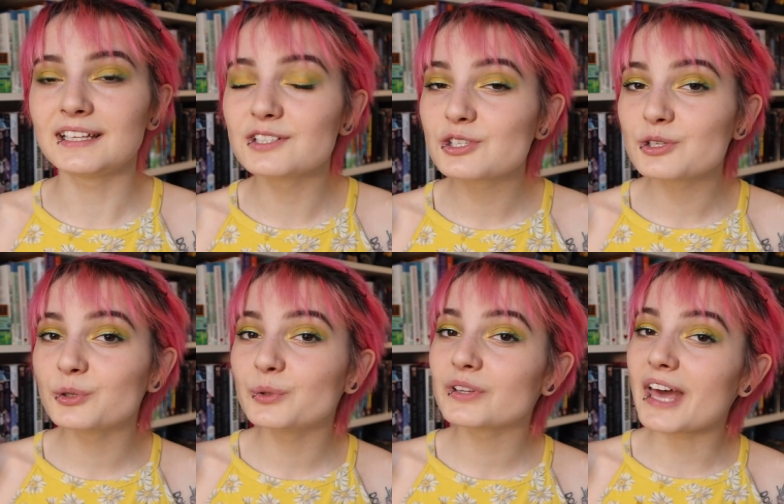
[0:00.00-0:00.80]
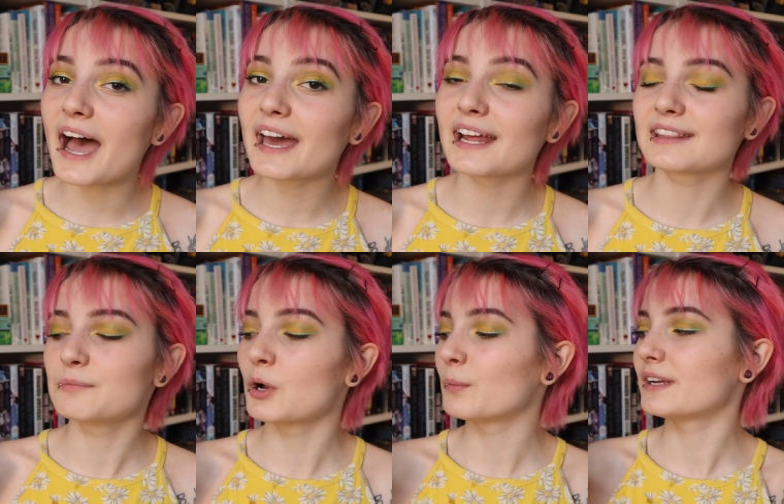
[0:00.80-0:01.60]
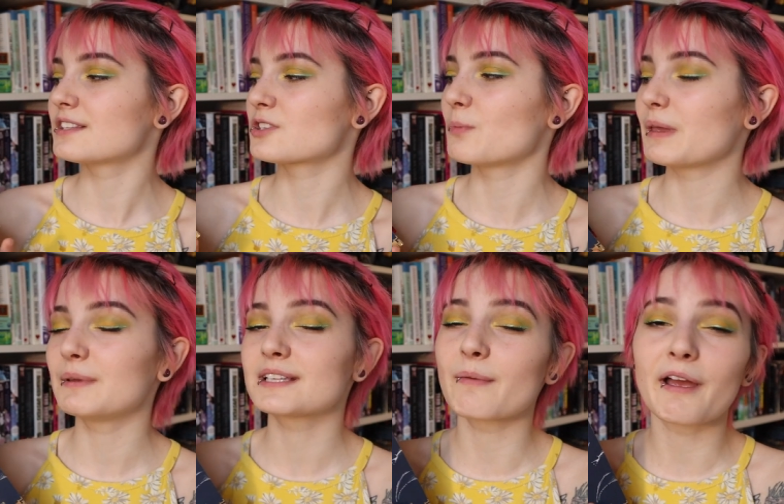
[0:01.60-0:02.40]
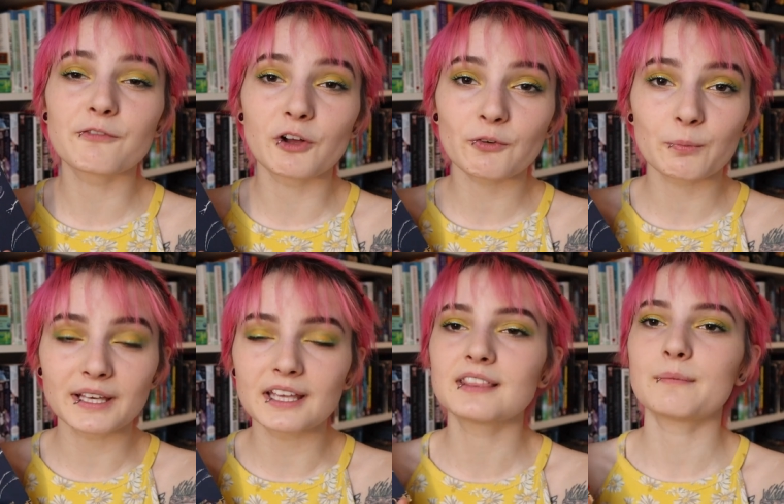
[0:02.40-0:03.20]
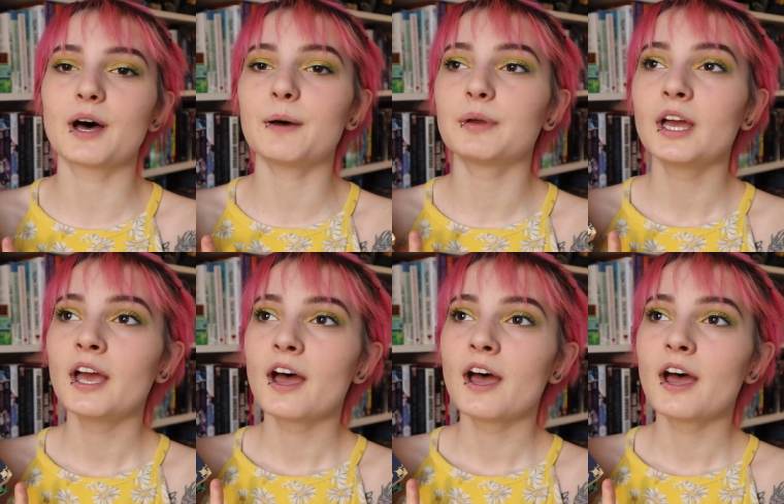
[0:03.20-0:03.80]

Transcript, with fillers: into that at the moment so maybe it's my fault for picking them up.